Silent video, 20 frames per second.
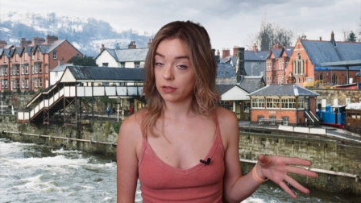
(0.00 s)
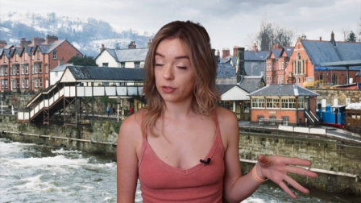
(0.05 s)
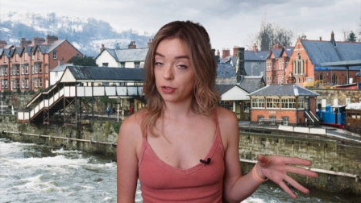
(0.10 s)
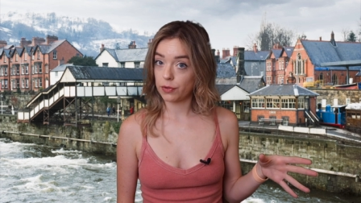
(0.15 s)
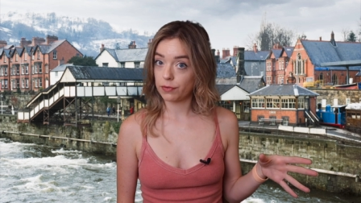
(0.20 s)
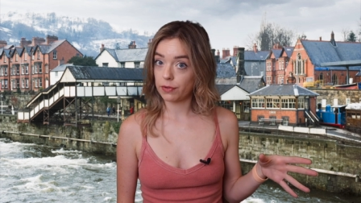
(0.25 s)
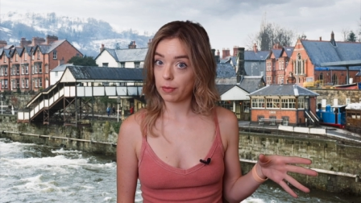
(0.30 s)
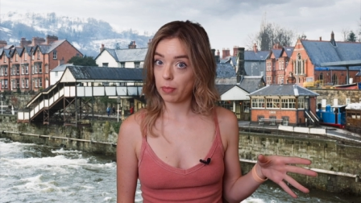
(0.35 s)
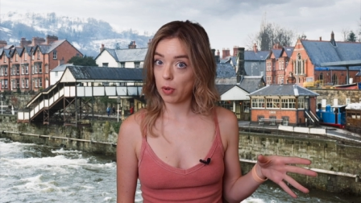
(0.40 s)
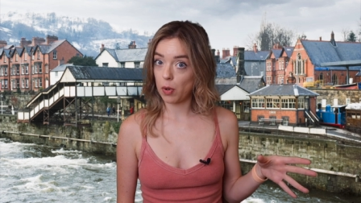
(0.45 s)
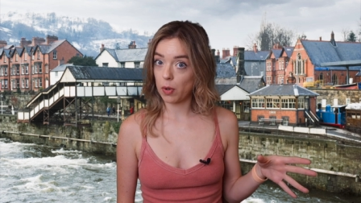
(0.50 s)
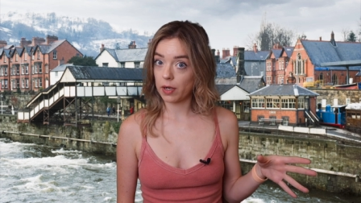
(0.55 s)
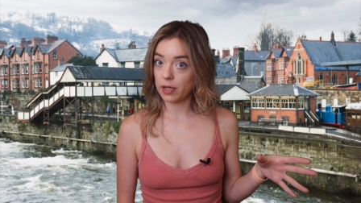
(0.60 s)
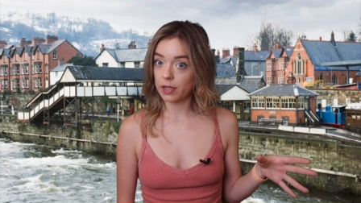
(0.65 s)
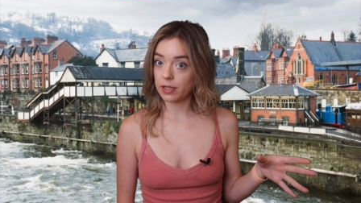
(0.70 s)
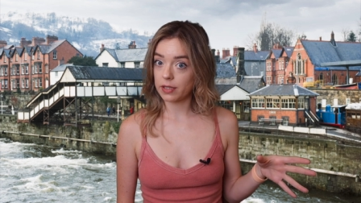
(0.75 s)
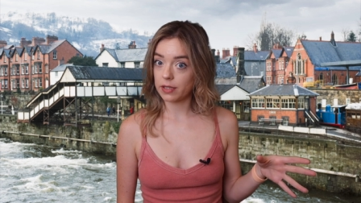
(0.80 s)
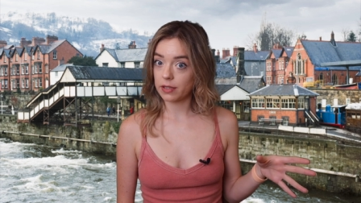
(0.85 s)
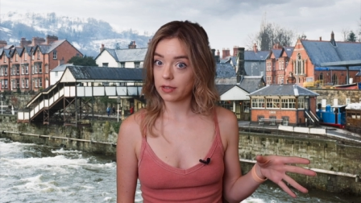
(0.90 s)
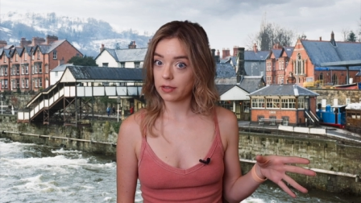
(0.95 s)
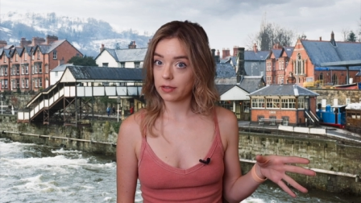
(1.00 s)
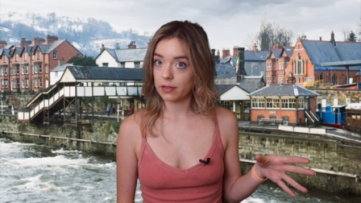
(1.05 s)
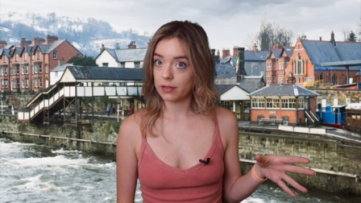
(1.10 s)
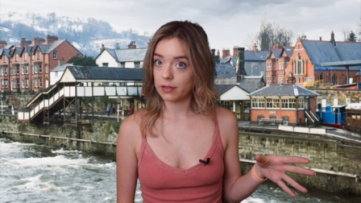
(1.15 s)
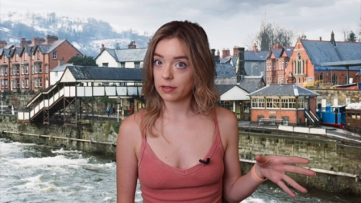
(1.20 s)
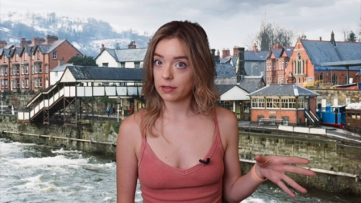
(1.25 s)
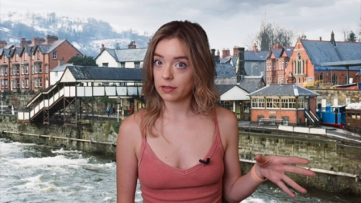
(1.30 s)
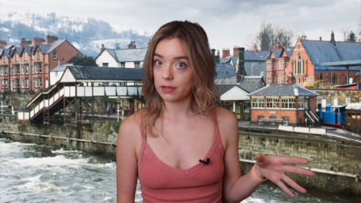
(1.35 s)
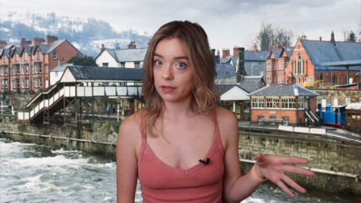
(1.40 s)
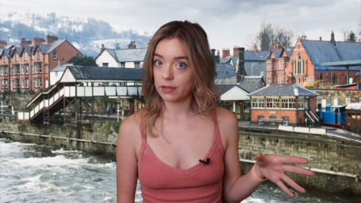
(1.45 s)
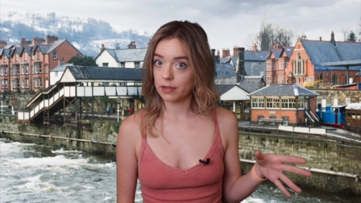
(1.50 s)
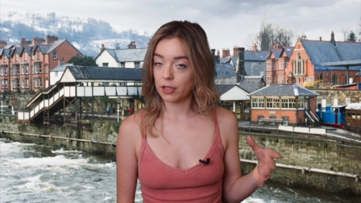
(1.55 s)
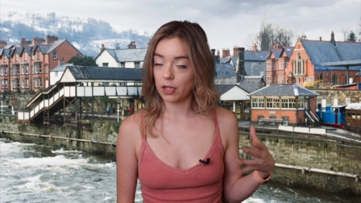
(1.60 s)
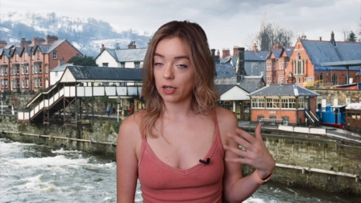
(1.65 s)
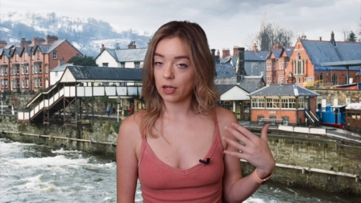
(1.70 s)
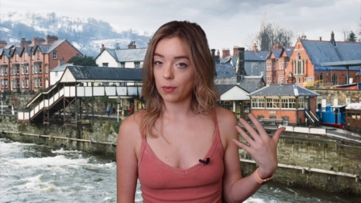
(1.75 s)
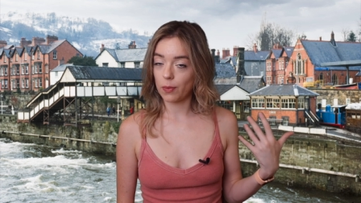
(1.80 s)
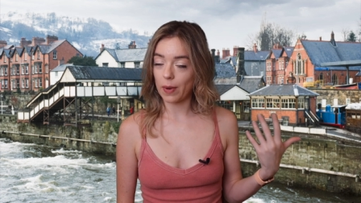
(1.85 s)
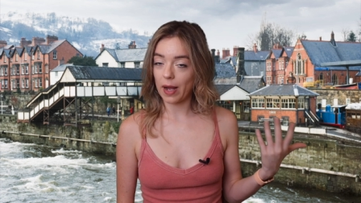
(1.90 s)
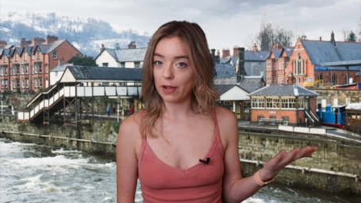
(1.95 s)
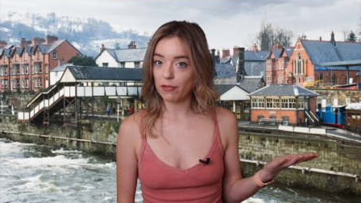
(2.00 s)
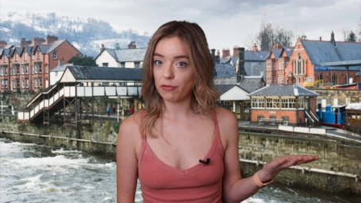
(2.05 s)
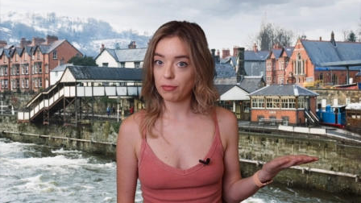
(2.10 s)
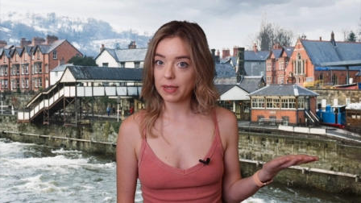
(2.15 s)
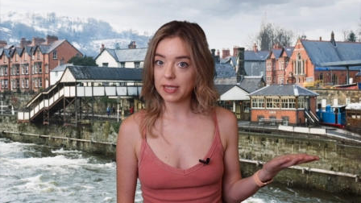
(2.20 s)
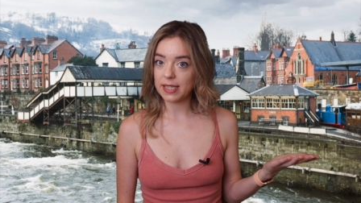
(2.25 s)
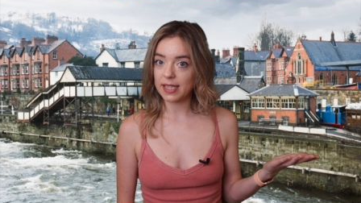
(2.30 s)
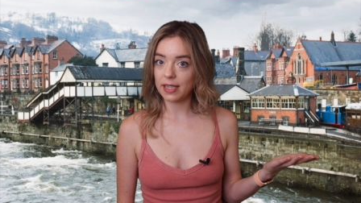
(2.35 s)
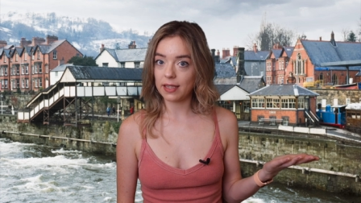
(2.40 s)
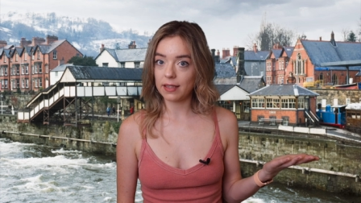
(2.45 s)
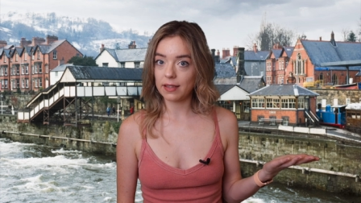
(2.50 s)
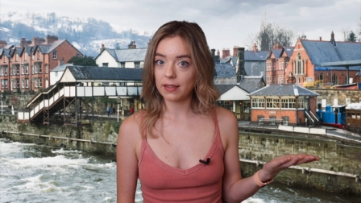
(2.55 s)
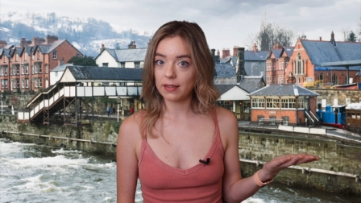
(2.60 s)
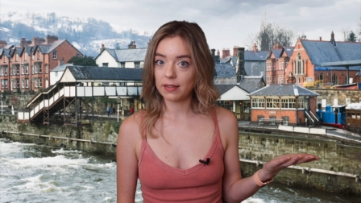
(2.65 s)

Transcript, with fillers: to report your wife missing,